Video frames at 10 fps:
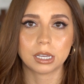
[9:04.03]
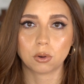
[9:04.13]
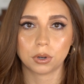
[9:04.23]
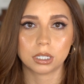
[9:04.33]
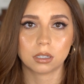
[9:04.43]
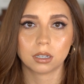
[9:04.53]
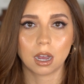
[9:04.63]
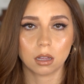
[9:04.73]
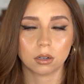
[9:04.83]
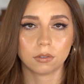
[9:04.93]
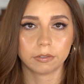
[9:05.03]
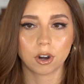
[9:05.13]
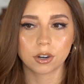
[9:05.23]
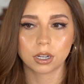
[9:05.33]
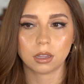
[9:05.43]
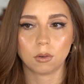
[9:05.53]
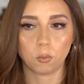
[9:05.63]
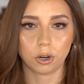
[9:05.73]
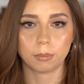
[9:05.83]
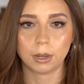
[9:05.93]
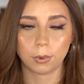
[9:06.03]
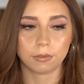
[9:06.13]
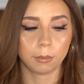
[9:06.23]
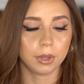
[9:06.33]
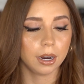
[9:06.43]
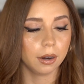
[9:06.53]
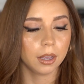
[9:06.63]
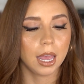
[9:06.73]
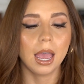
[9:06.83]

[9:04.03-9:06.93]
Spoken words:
the crease color first and then work my way from there.